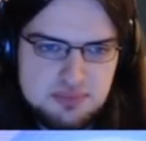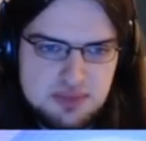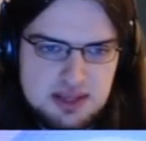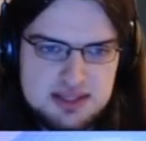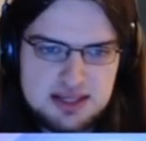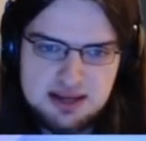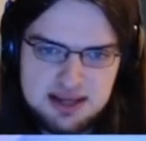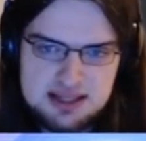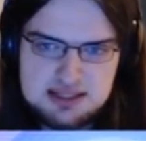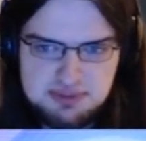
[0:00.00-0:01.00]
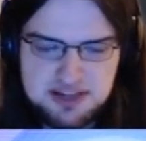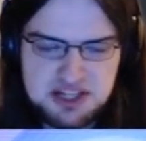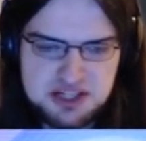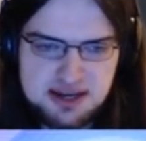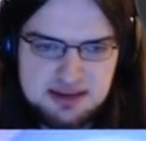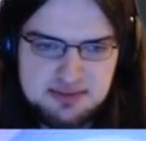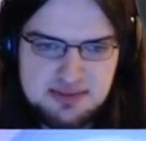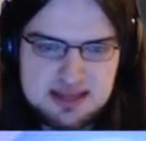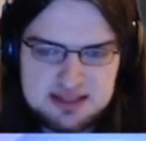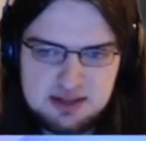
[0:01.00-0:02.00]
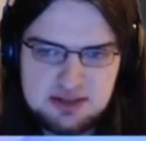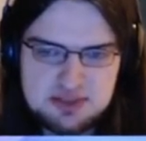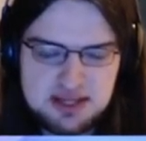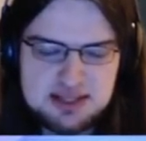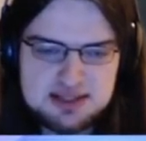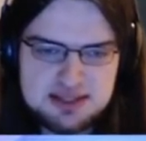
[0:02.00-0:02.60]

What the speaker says: He's unlikely to be flash cannoning that slot as well,